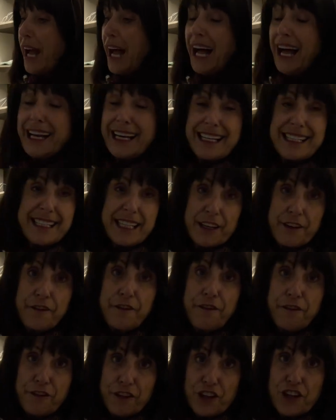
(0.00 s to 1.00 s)
and it
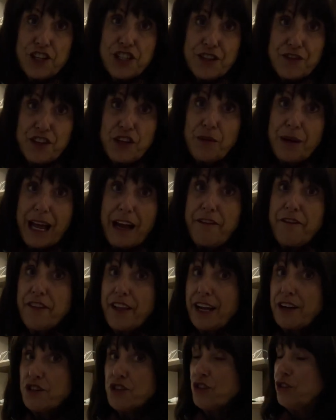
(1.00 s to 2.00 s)
didn't flood if you left
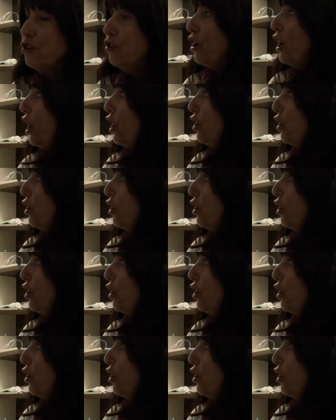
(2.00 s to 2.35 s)
that door